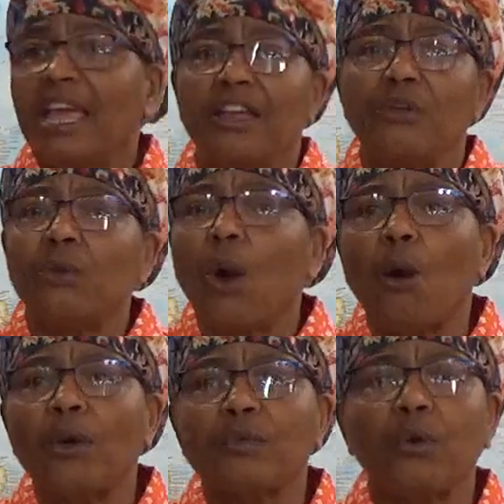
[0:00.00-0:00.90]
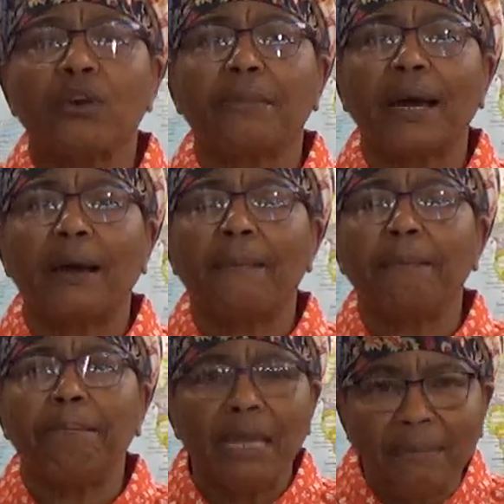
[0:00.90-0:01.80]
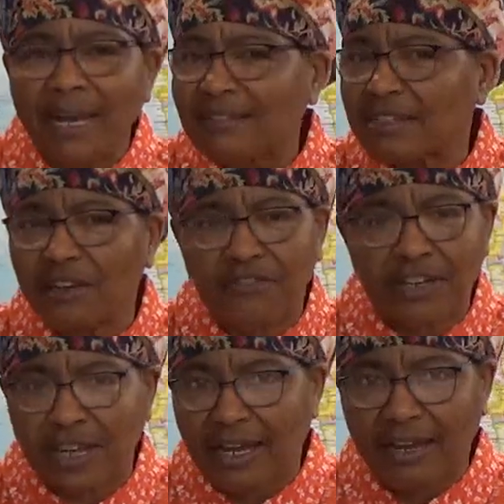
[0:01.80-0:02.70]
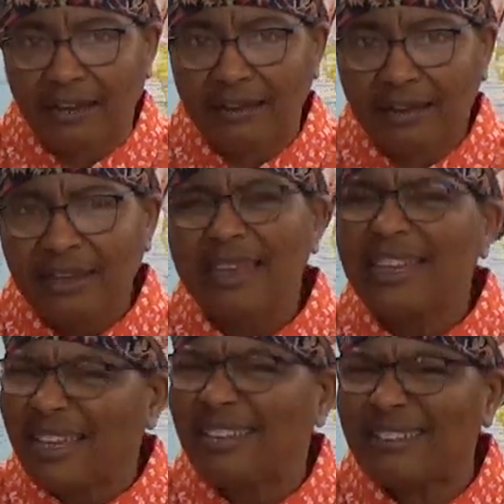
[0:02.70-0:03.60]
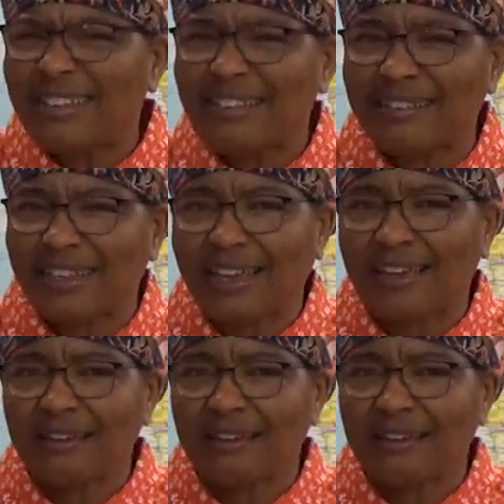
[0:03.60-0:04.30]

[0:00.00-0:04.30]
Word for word: and you are always worried about me, myself, and I, he sees that.